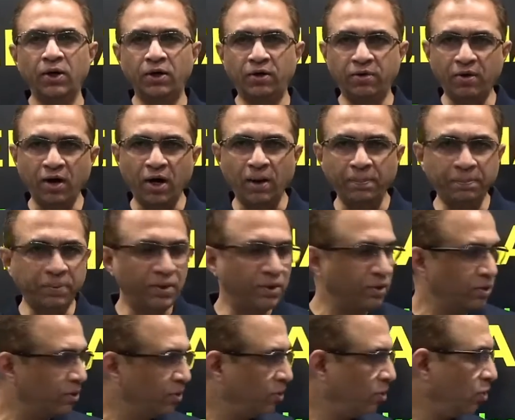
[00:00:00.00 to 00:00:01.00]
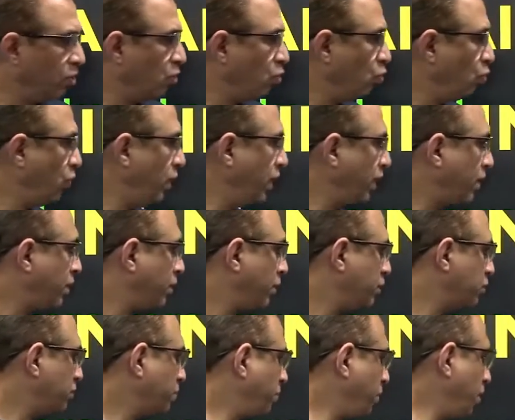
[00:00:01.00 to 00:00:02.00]
drop will
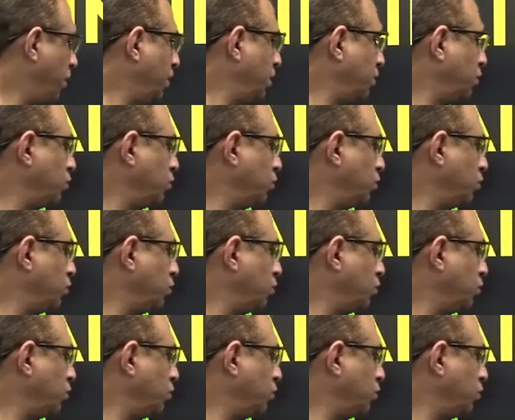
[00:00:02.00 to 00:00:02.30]
correspond